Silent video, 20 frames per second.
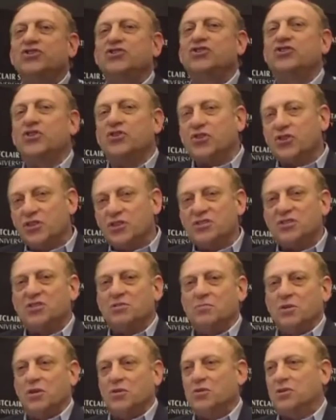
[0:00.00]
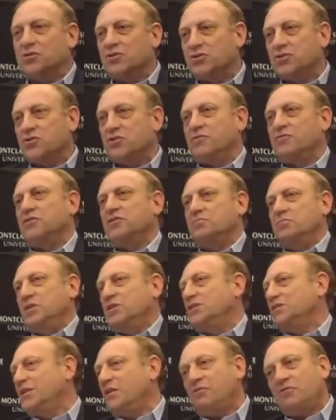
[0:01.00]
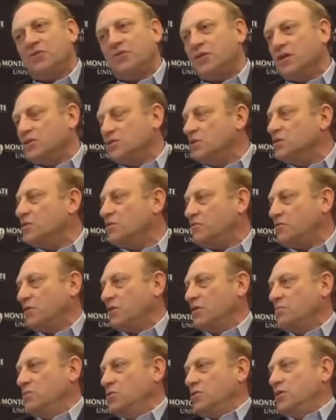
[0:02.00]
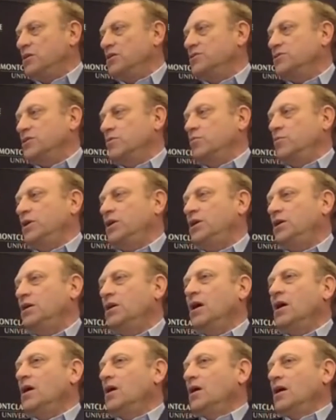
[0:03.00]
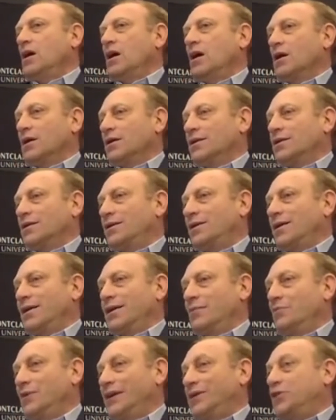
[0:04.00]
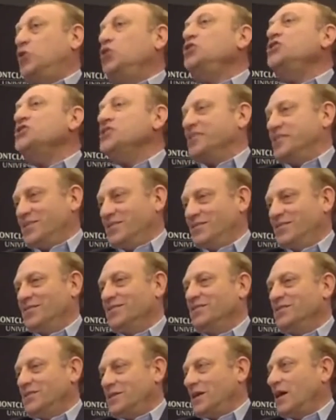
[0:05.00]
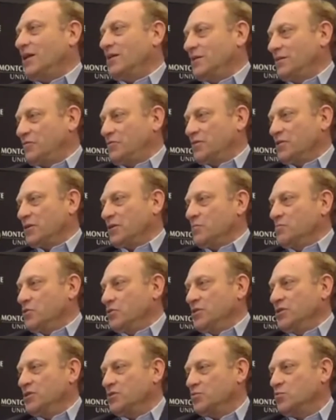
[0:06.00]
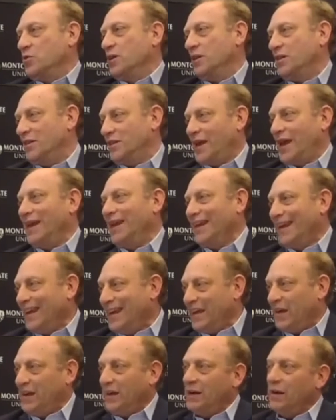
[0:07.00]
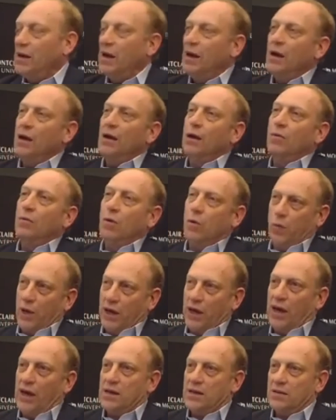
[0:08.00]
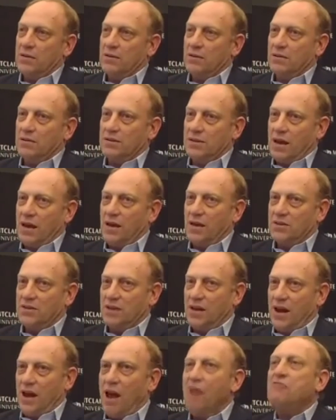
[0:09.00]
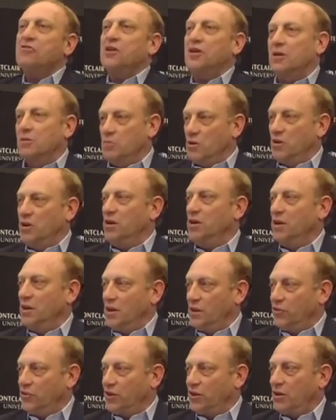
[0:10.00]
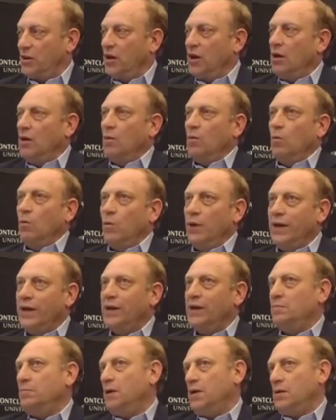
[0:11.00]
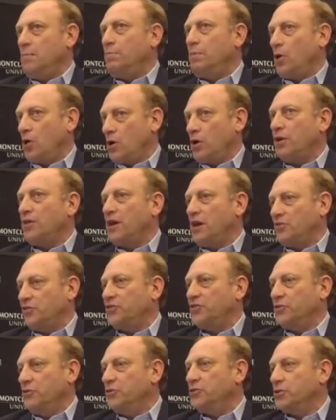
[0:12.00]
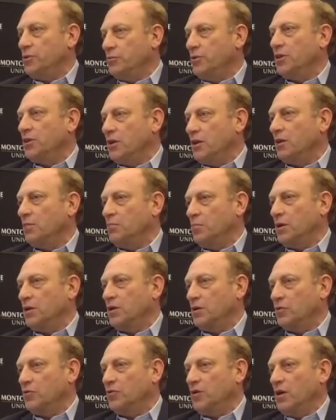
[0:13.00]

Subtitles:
journalism, local service means different things in different communities, and we couldn't tell different communities what they need. What we can say is that every community needs it. We can be a part of that solution, we think, because